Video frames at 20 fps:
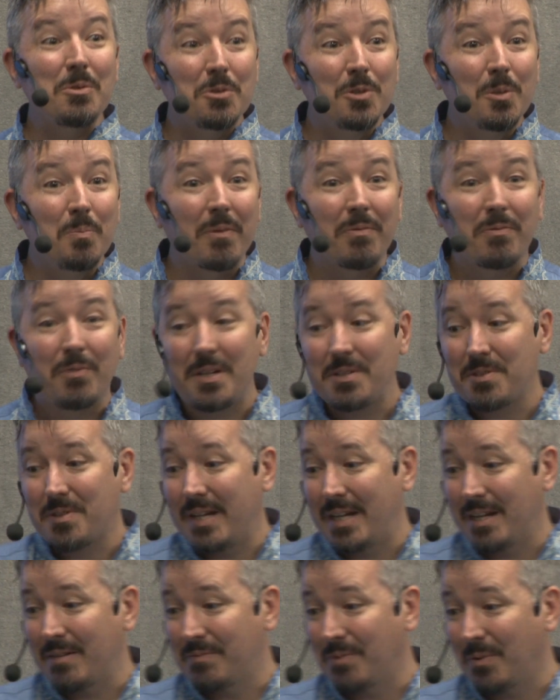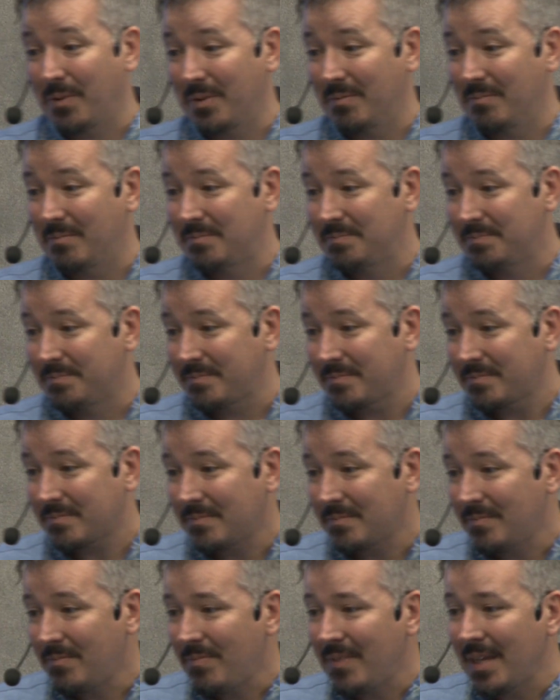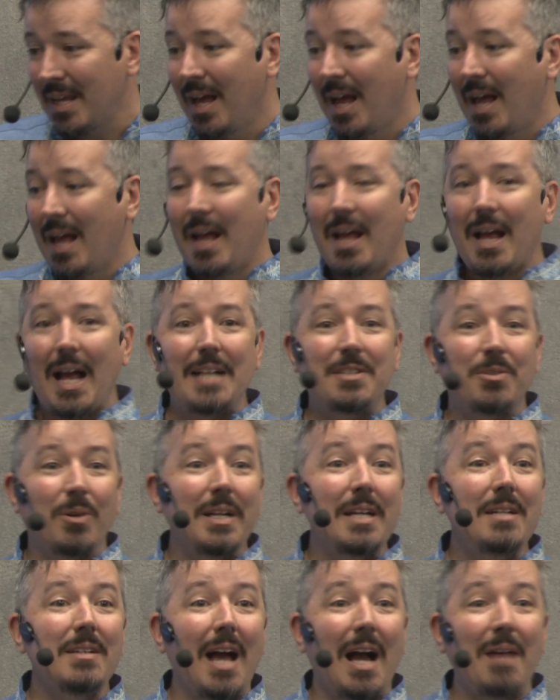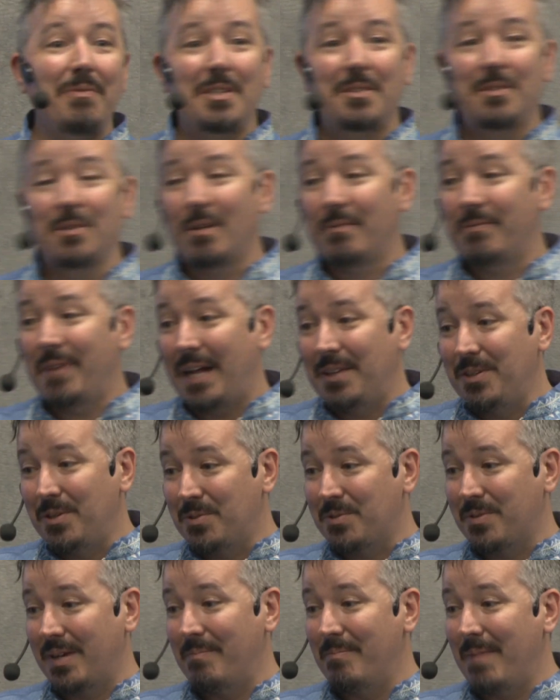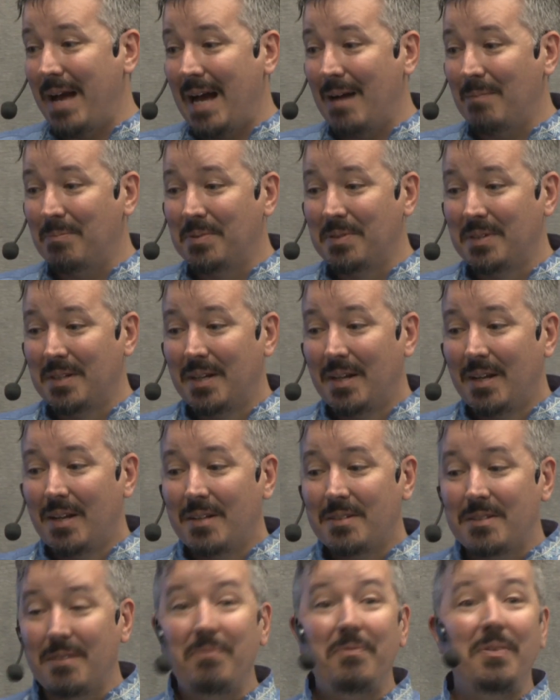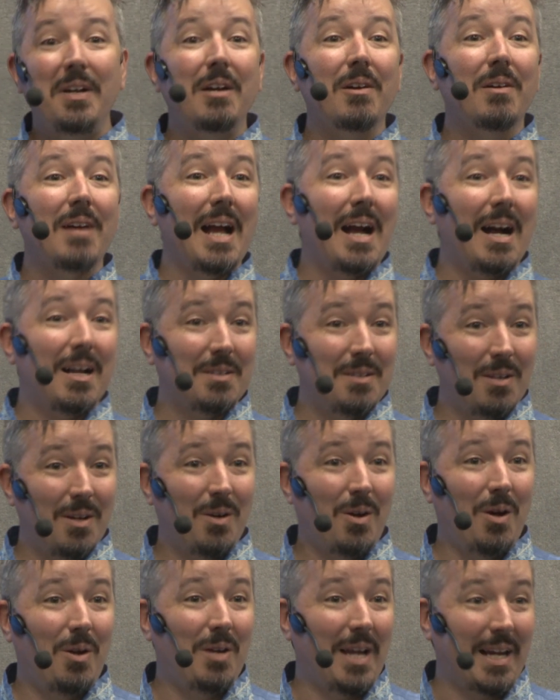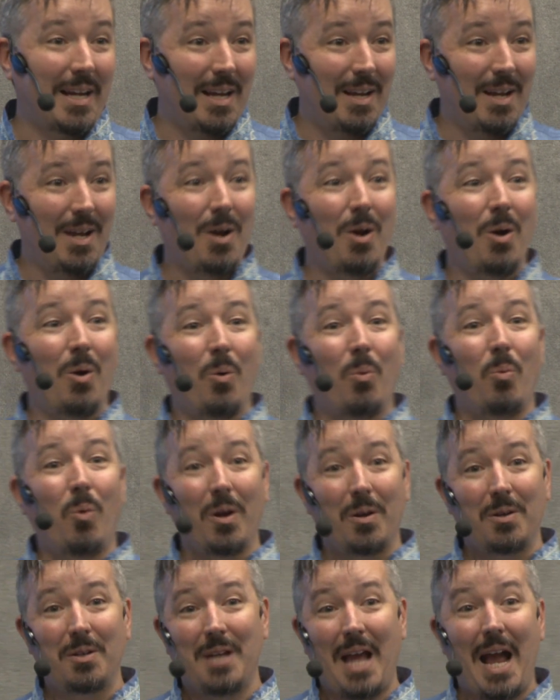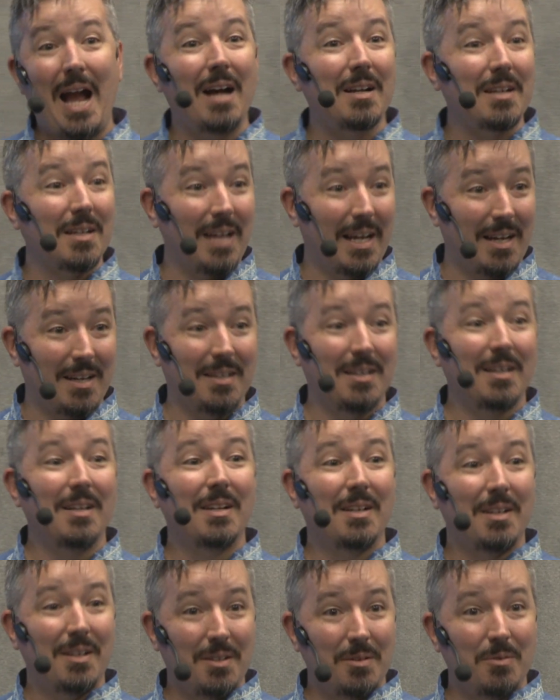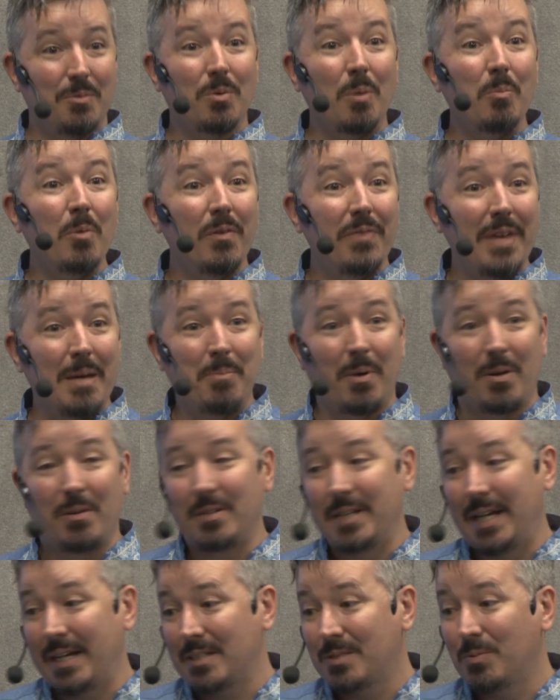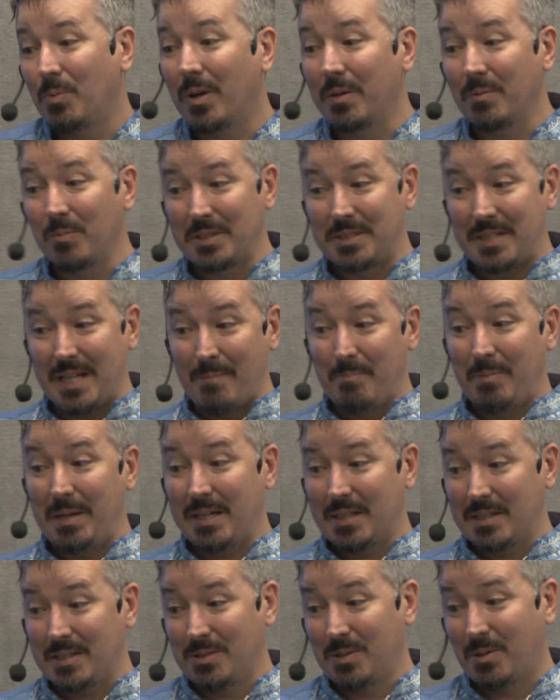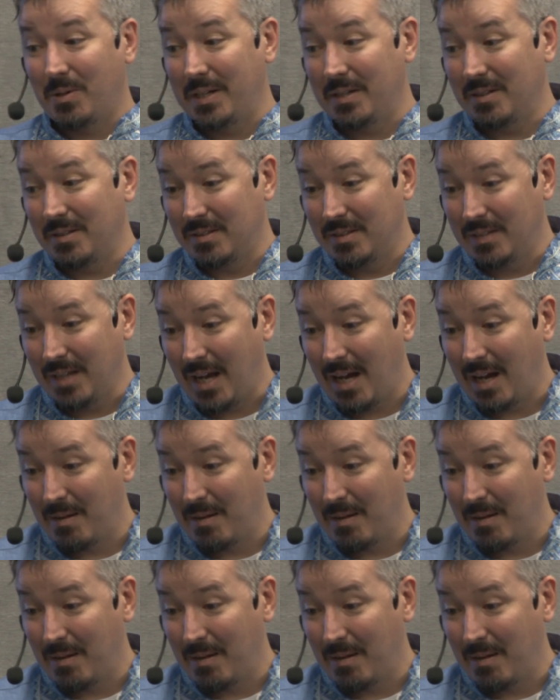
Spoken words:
was super frustrating for them. And so I didn't have to do a value stream map to figure out how to remove their bottlenecks. What was their biggest toil